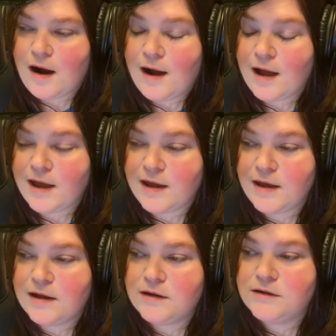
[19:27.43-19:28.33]

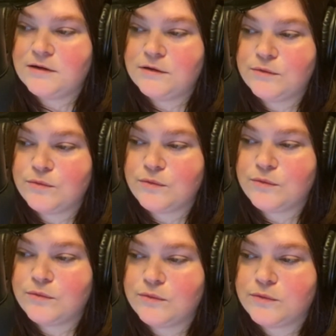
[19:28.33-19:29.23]
I
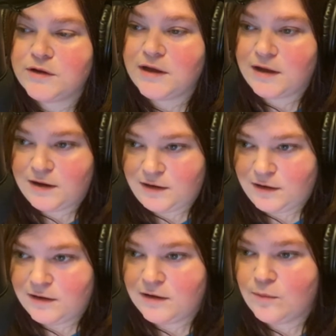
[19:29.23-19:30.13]

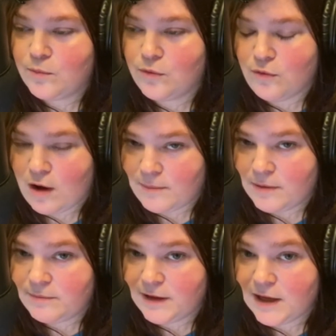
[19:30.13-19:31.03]
can
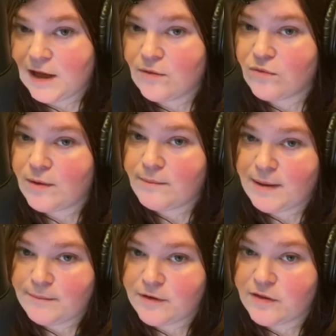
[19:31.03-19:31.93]
probably
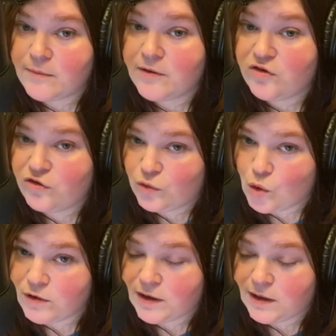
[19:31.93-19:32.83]
remember the
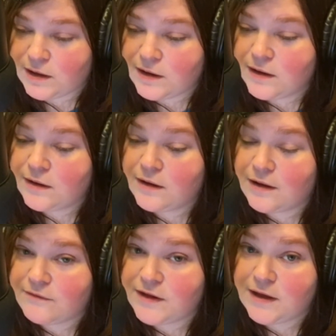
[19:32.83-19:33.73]
majority
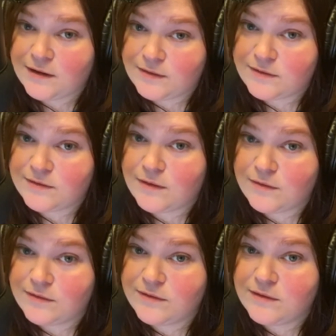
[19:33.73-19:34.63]
of the
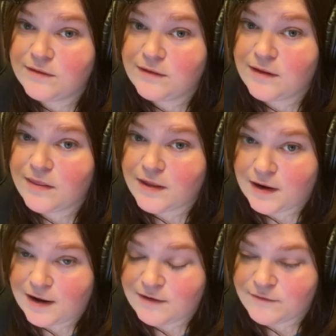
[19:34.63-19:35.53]
insults
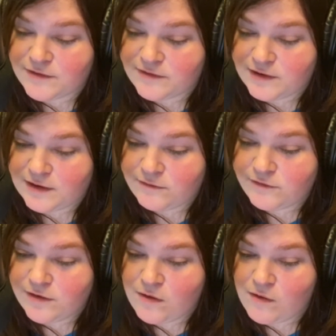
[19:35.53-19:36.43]
that I have
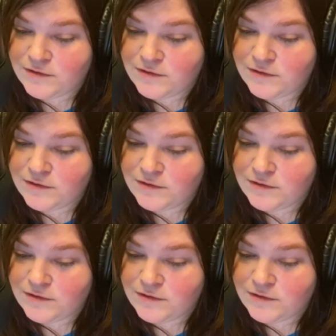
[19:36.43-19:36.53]
received.